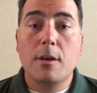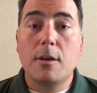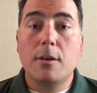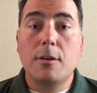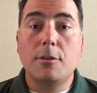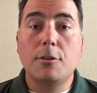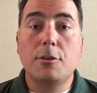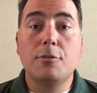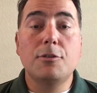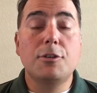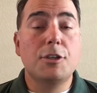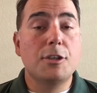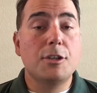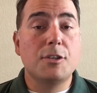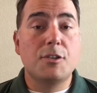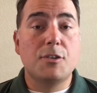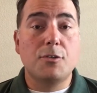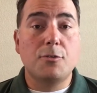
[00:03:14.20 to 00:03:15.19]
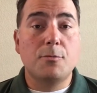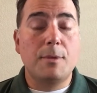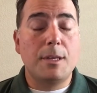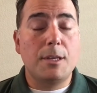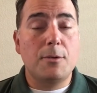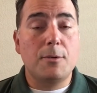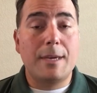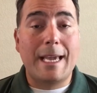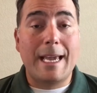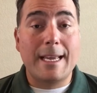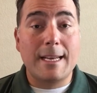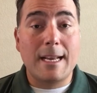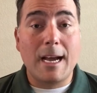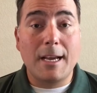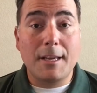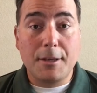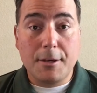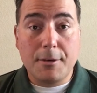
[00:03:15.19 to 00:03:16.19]
You should assume that you
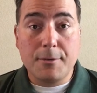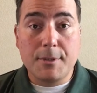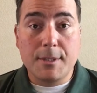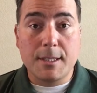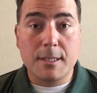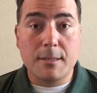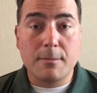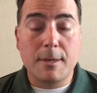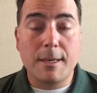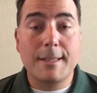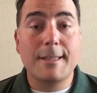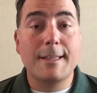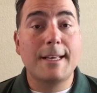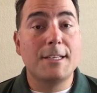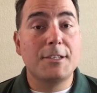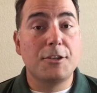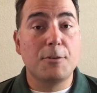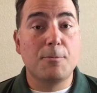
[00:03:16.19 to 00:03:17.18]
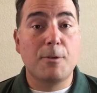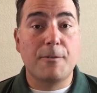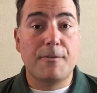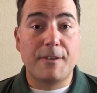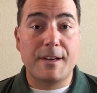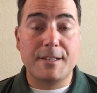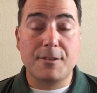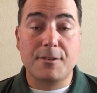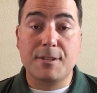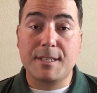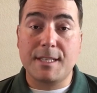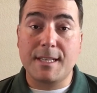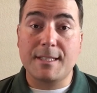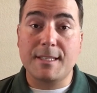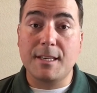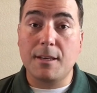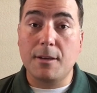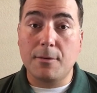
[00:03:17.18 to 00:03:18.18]
cannot use them unless your professor
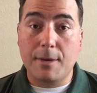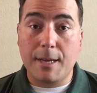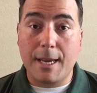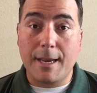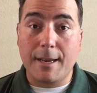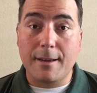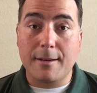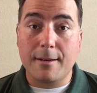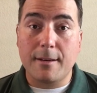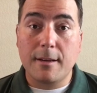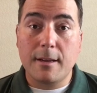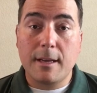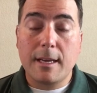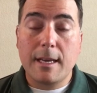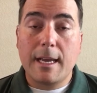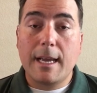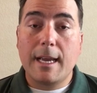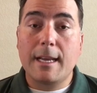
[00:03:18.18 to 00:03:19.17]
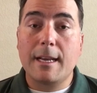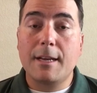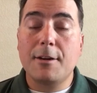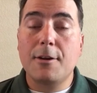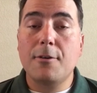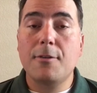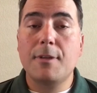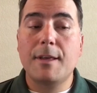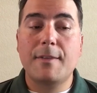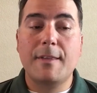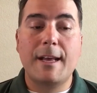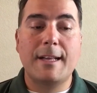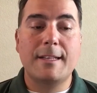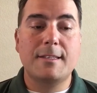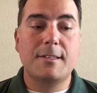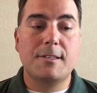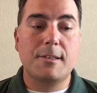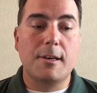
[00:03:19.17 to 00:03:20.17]
says that you can. And I know that
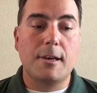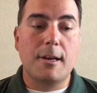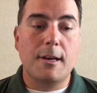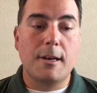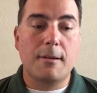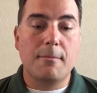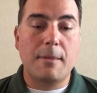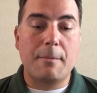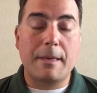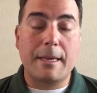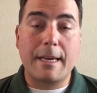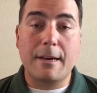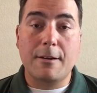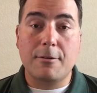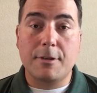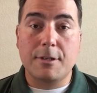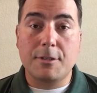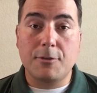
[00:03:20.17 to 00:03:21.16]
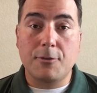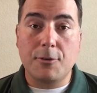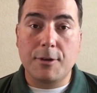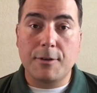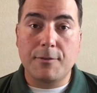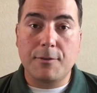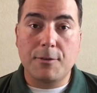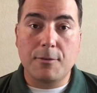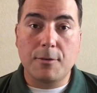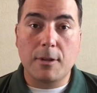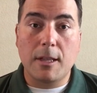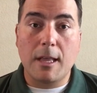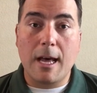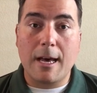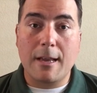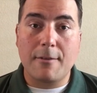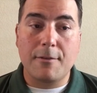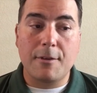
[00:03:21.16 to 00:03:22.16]
that's maybe counterintuitive to a
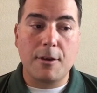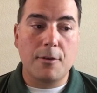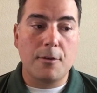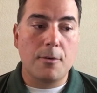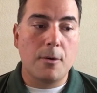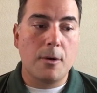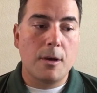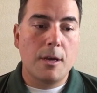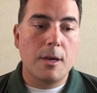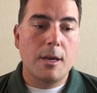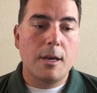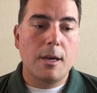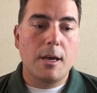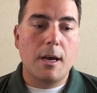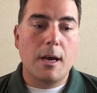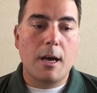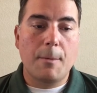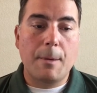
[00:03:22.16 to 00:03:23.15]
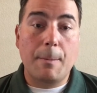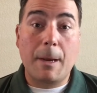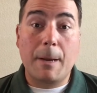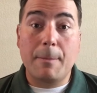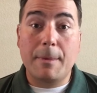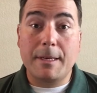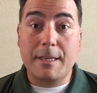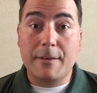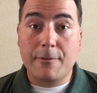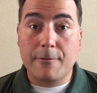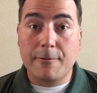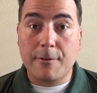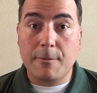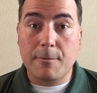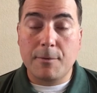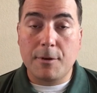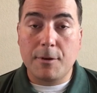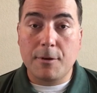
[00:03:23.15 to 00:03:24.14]
lot of you. It might be different
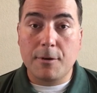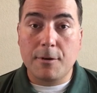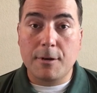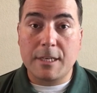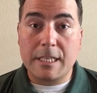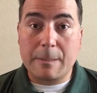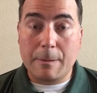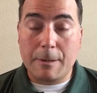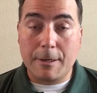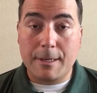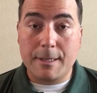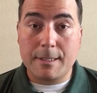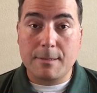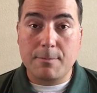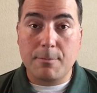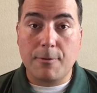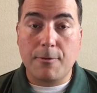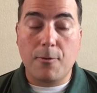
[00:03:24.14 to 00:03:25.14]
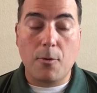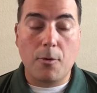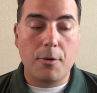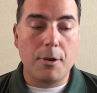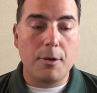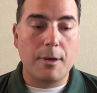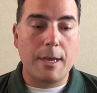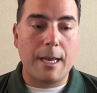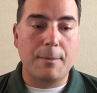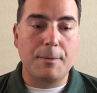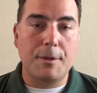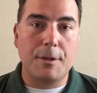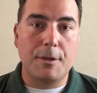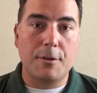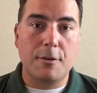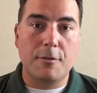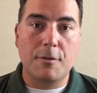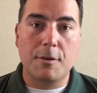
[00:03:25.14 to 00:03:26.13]
from your experience before you came to the
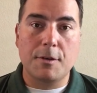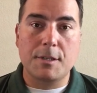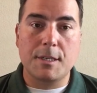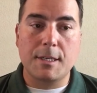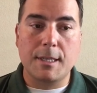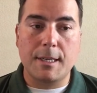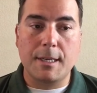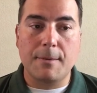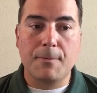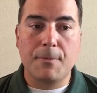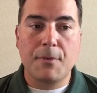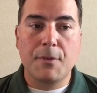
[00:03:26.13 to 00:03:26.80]
university.